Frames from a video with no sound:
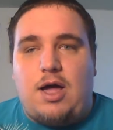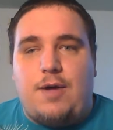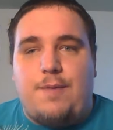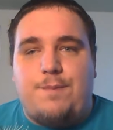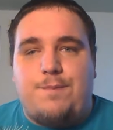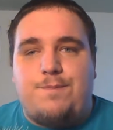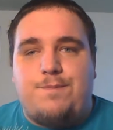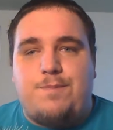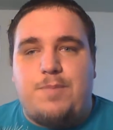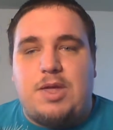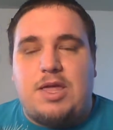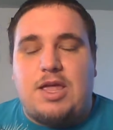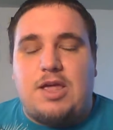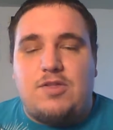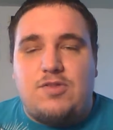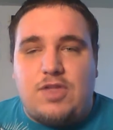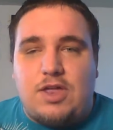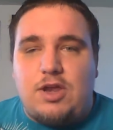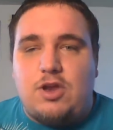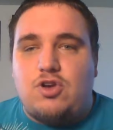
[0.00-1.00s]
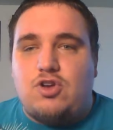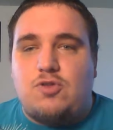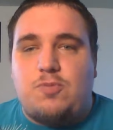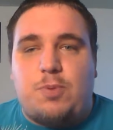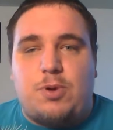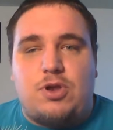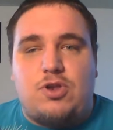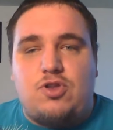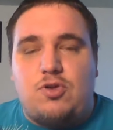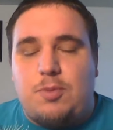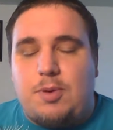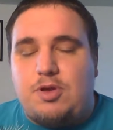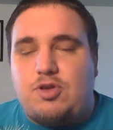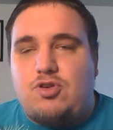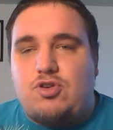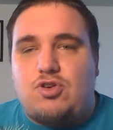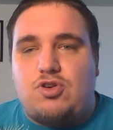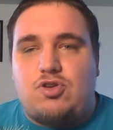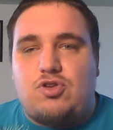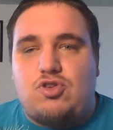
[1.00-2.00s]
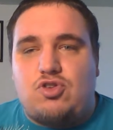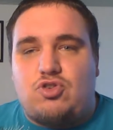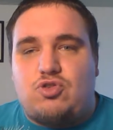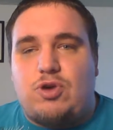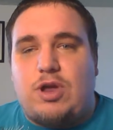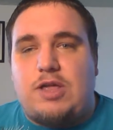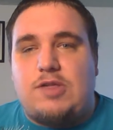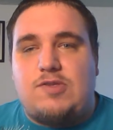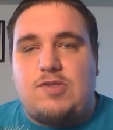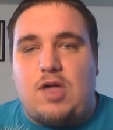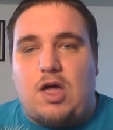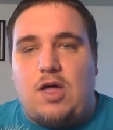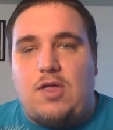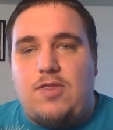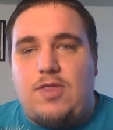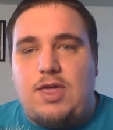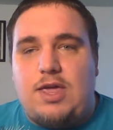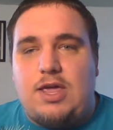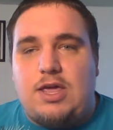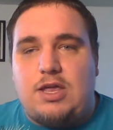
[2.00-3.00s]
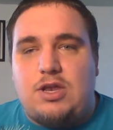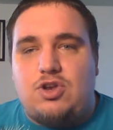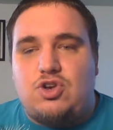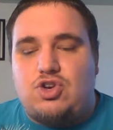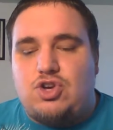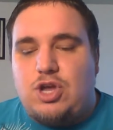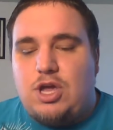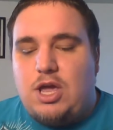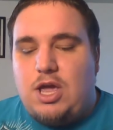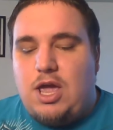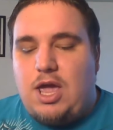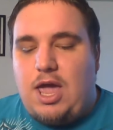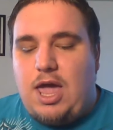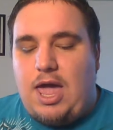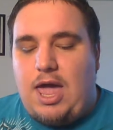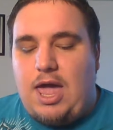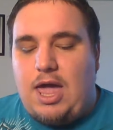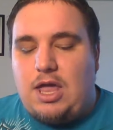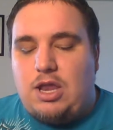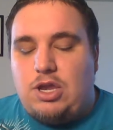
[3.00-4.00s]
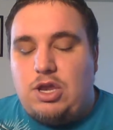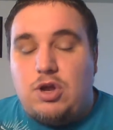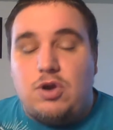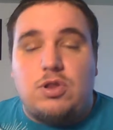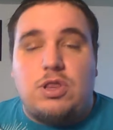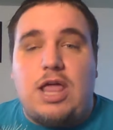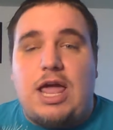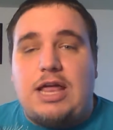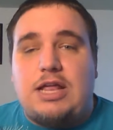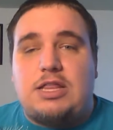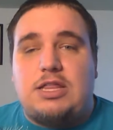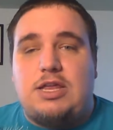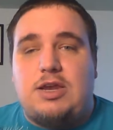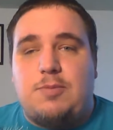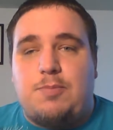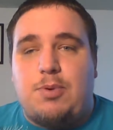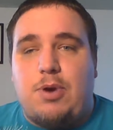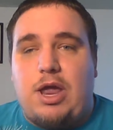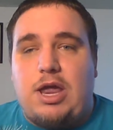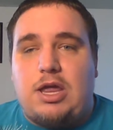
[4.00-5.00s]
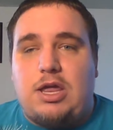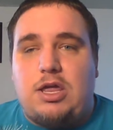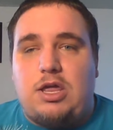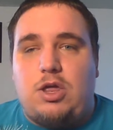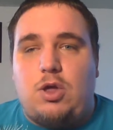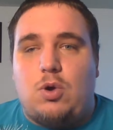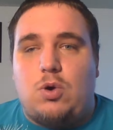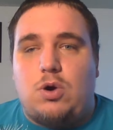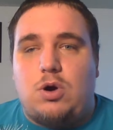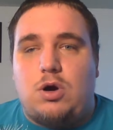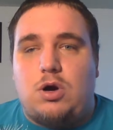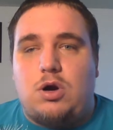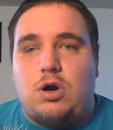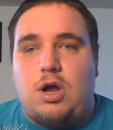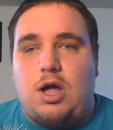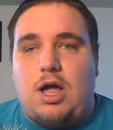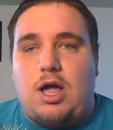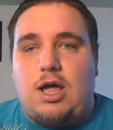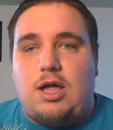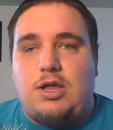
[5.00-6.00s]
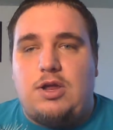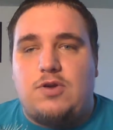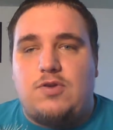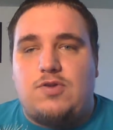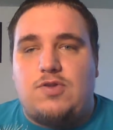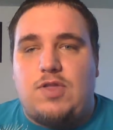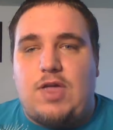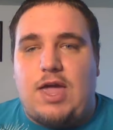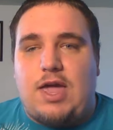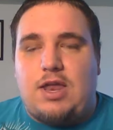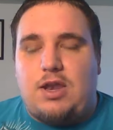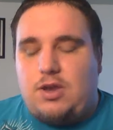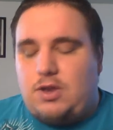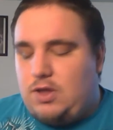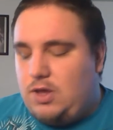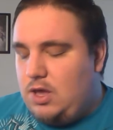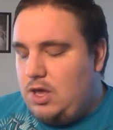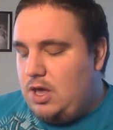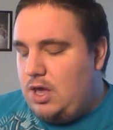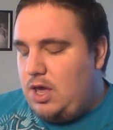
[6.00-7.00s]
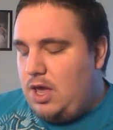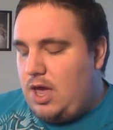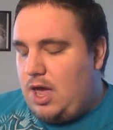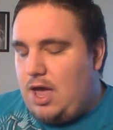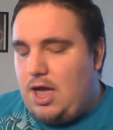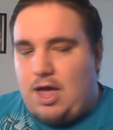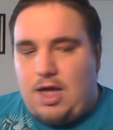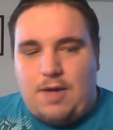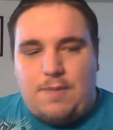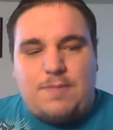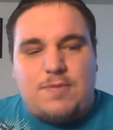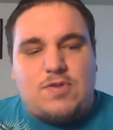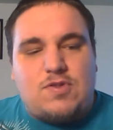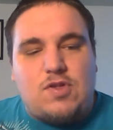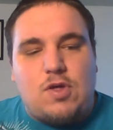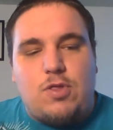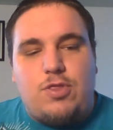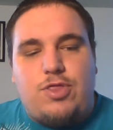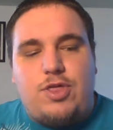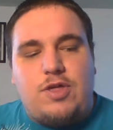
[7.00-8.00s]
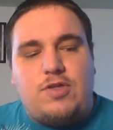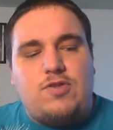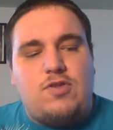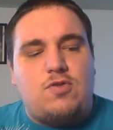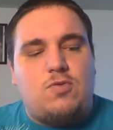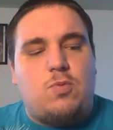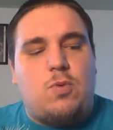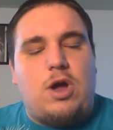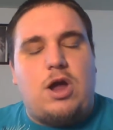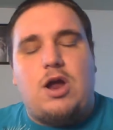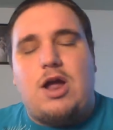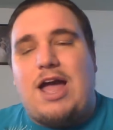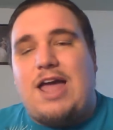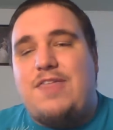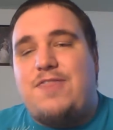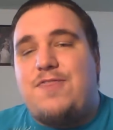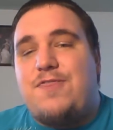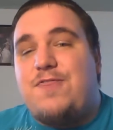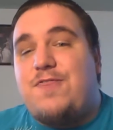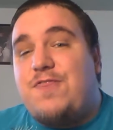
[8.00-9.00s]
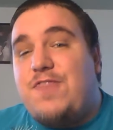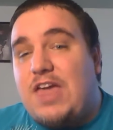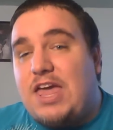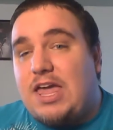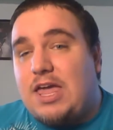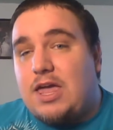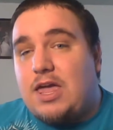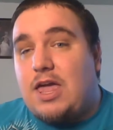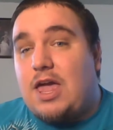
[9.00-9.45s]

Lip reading: Because then you're just putting too much stress on the hinge, and you're likely to break your stand. So this is where I think